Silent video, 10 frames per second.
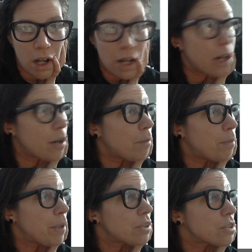a
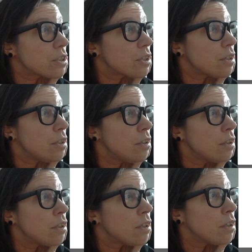picture.
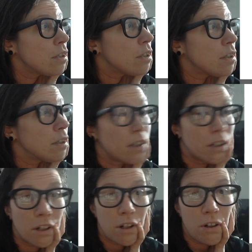
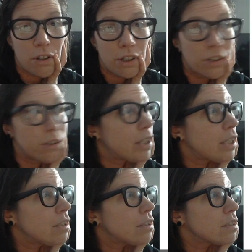Oh good, you can't